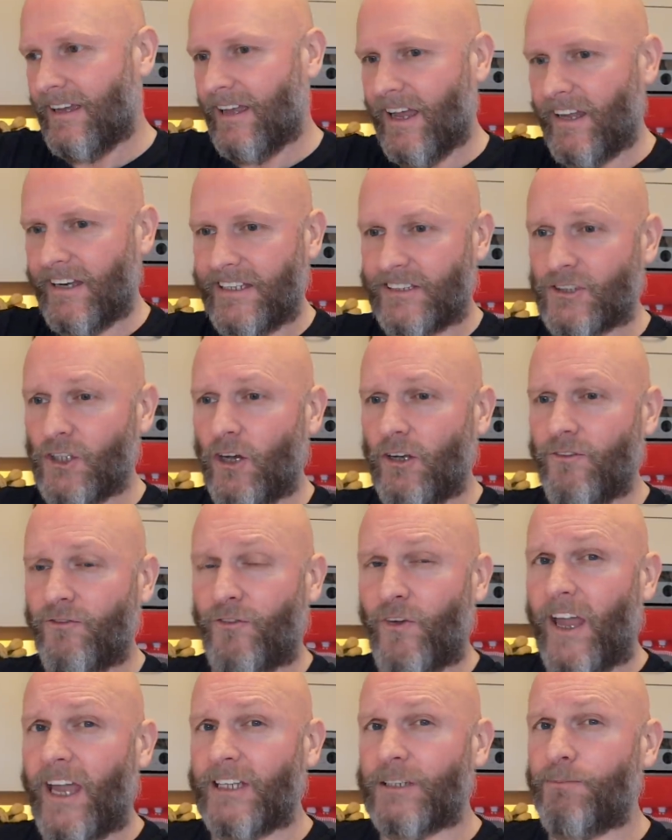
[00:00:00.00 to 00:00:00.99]
And it's on
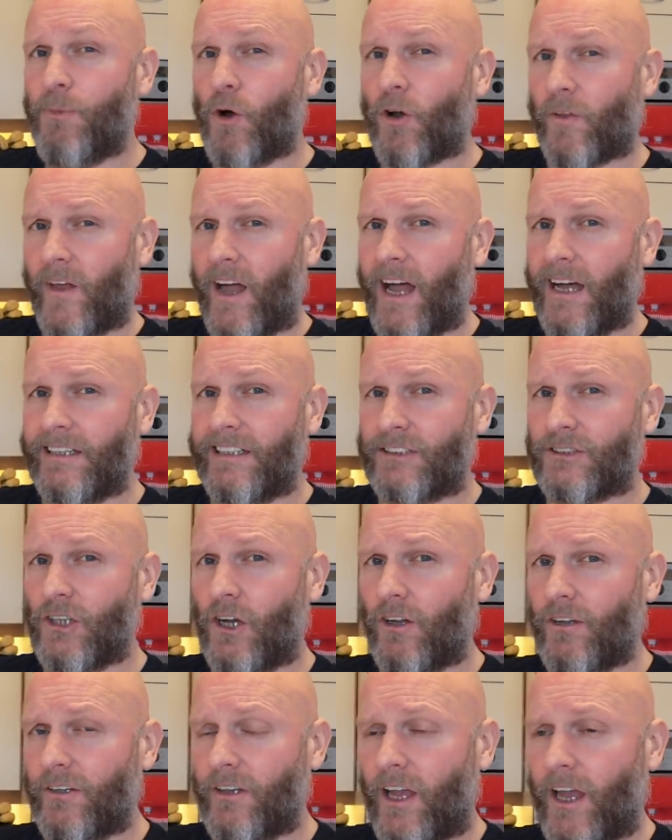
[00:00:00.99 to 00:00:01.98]
Facebook that it's
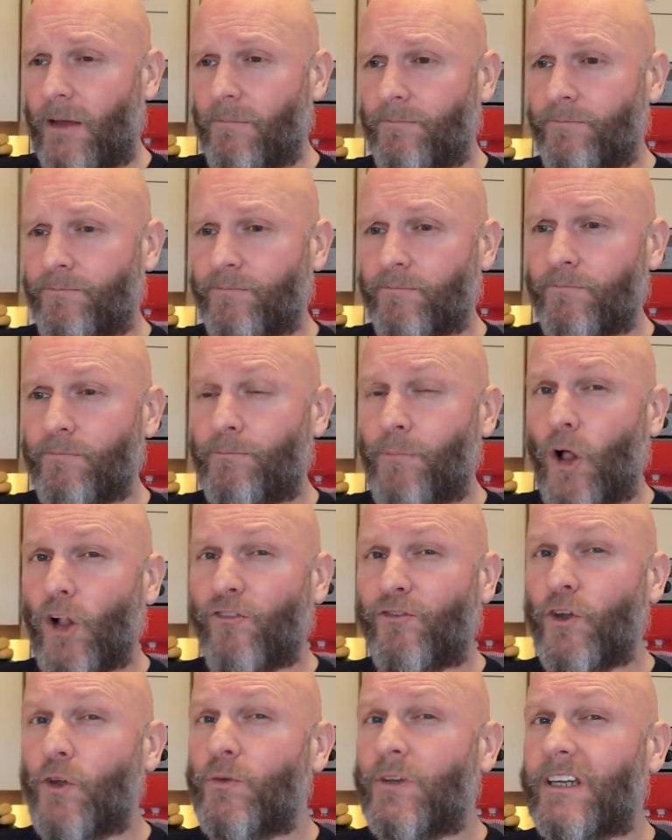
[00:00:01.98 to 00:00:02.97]
on um, Bald
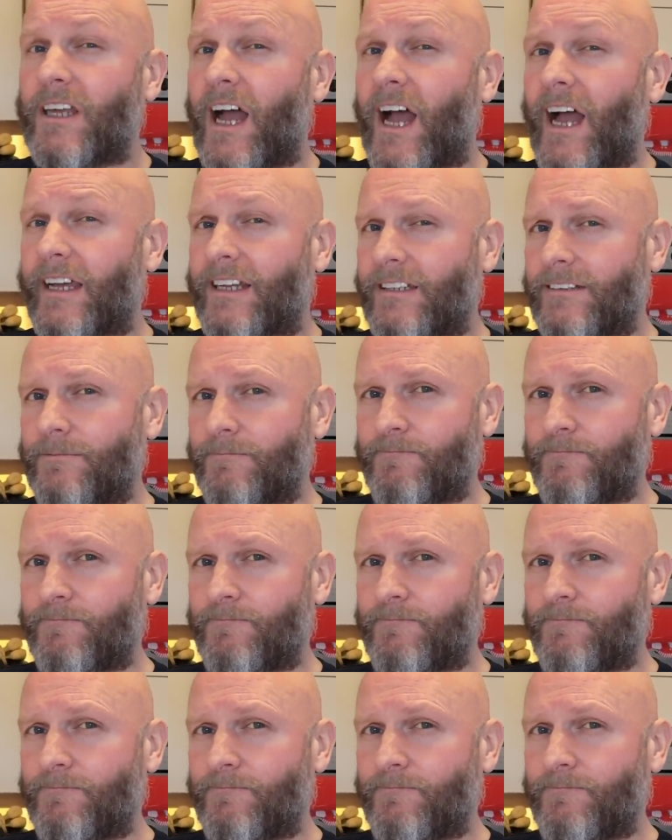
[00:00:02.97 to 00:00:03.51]
Foodie Guy.